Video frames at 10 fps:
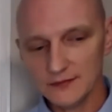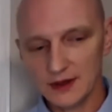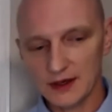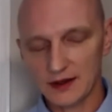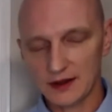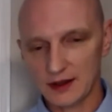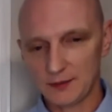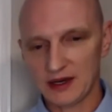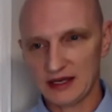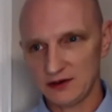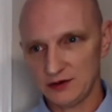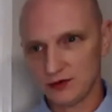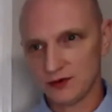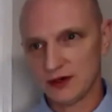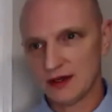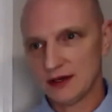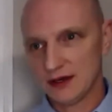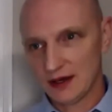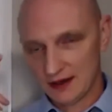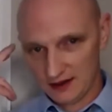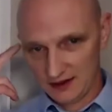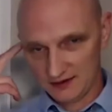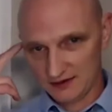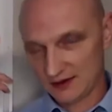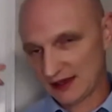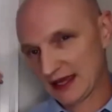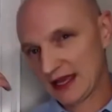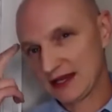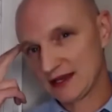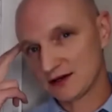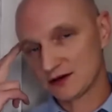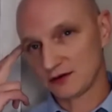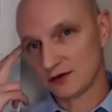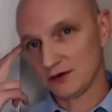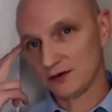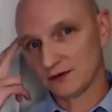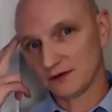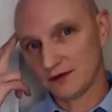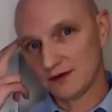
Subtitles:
and by new, it's like 80 years old,